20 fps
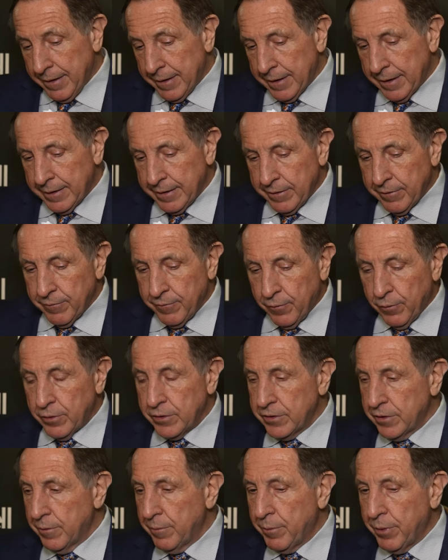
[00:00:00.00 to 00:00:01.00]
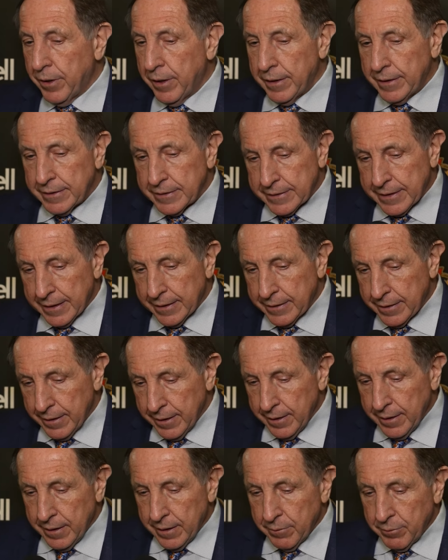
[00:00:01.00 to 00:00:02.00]
I think the unfortunate part is that
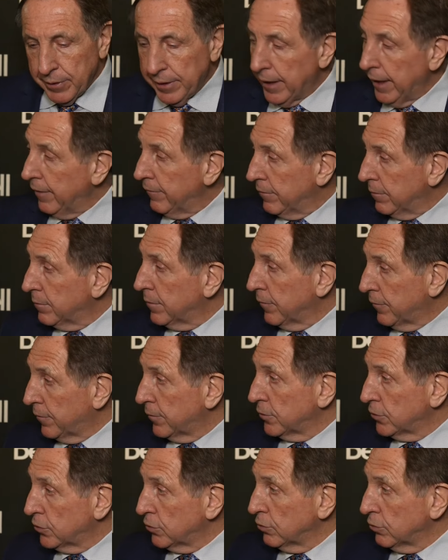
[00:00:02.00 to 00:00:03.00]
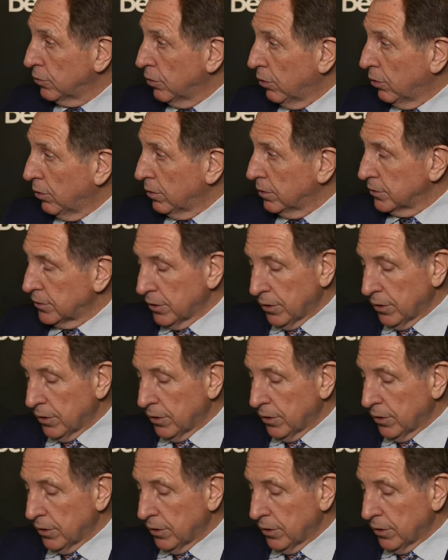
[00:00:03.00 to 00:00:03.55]
we gave them the first two goals.